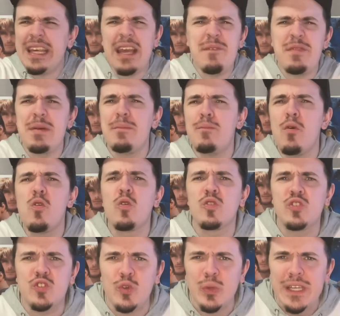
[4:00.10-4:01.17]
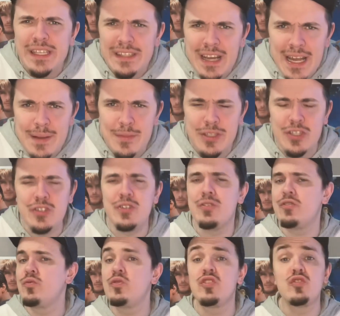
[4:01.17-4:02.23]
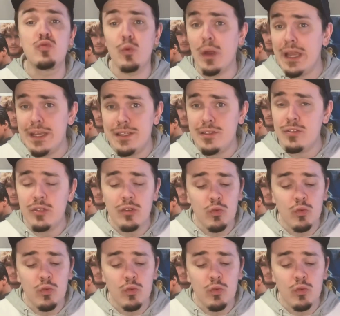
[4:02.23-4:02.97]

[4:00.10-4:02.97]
give them more screen time in the shows, which is great.